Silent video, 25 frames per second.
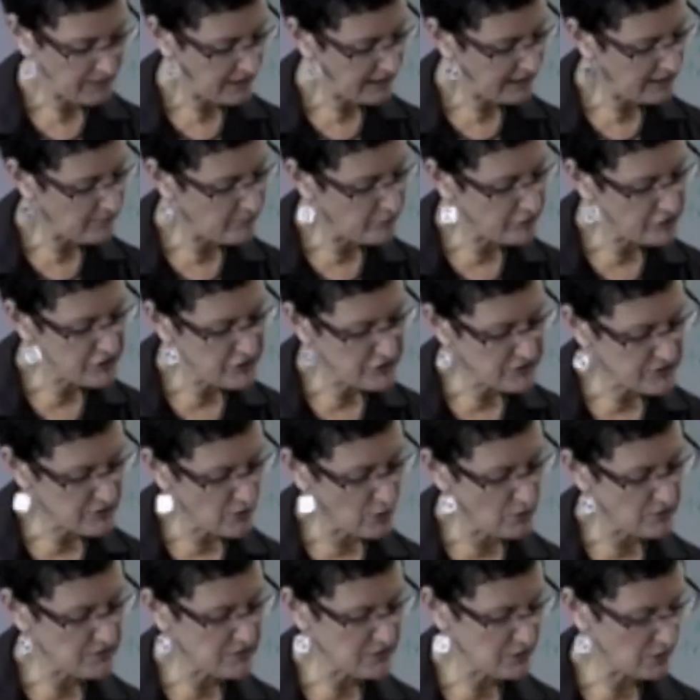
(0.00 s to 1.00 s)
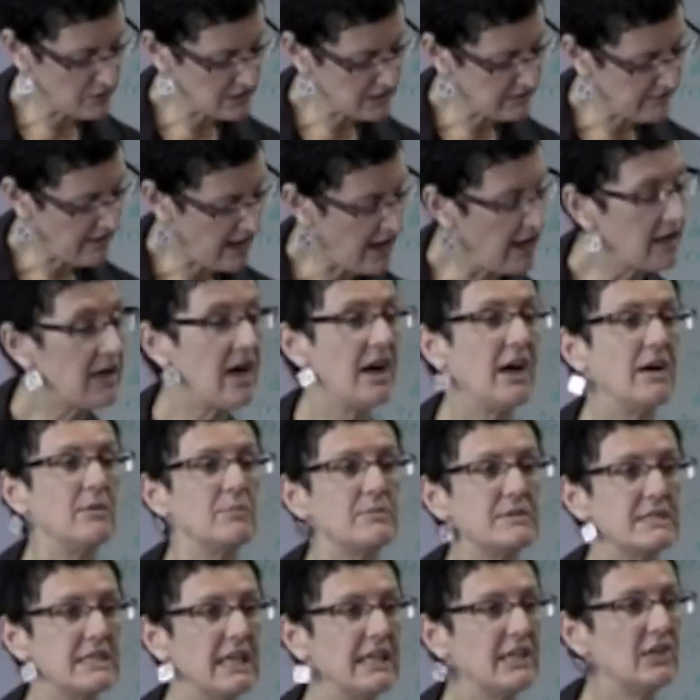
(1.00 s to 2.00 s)
can produce all sorts of
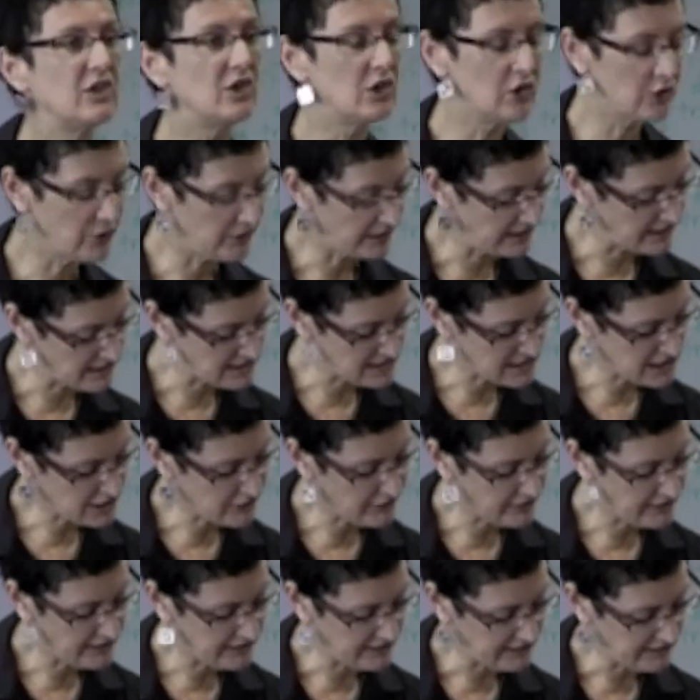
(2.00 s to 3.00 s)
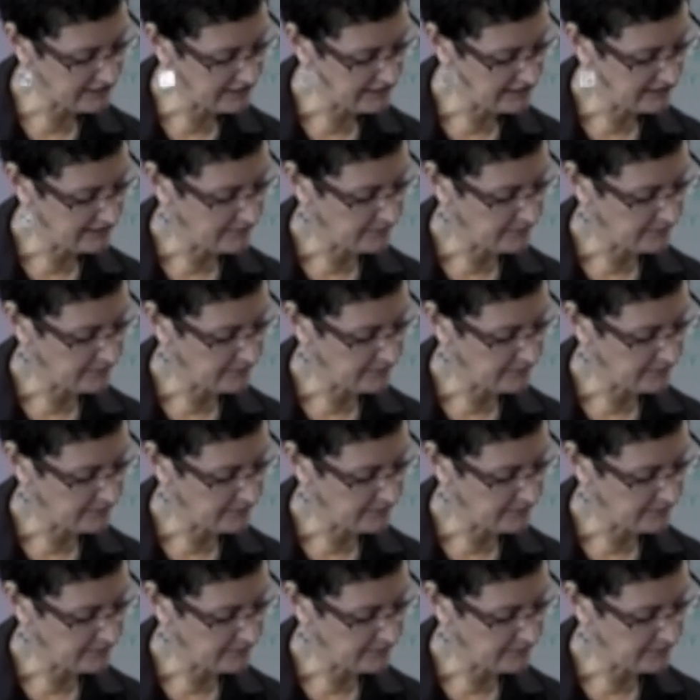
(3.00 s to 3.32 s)
outcomes, including tyranny.